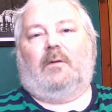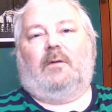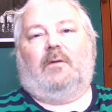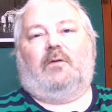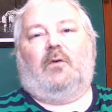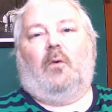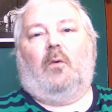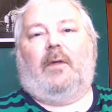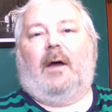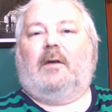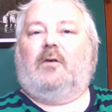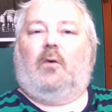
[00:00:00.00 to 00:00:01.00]
so
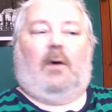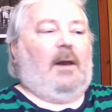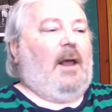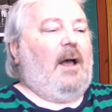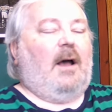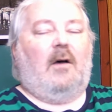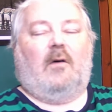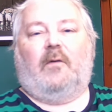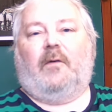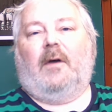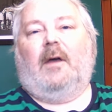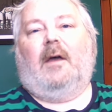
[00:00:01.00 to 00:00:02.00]
that you can
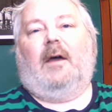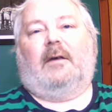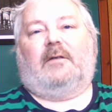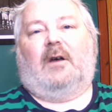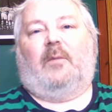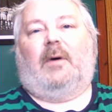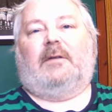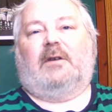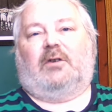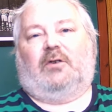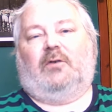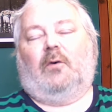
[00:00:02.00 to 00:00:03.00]
have some
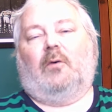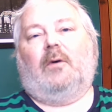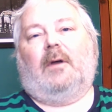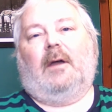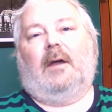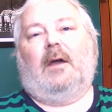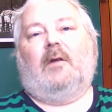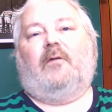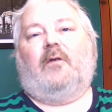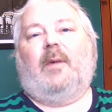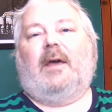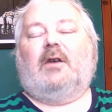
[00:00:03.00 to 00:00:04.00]
additional
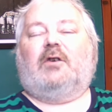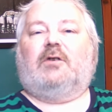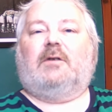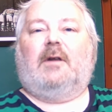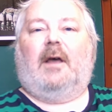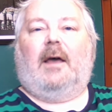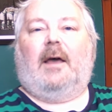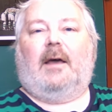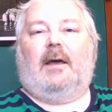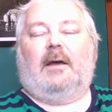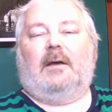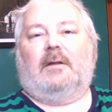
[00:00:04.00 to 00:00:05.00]
information
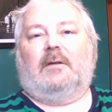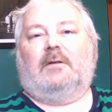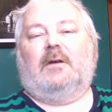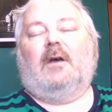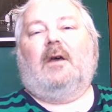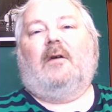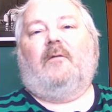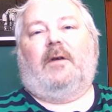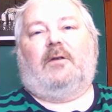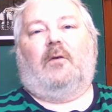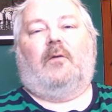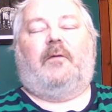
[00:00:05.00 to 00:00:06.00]
and
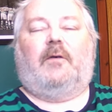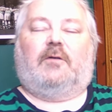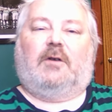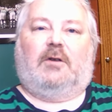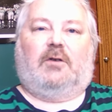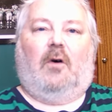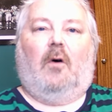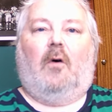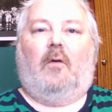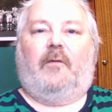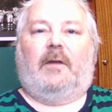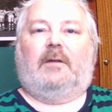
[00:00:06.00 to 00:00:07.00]
video footage
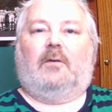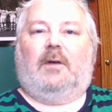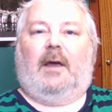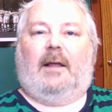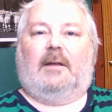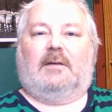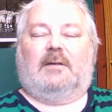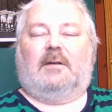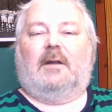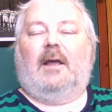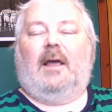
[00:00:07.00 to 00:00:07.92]
of Vindahl Jensen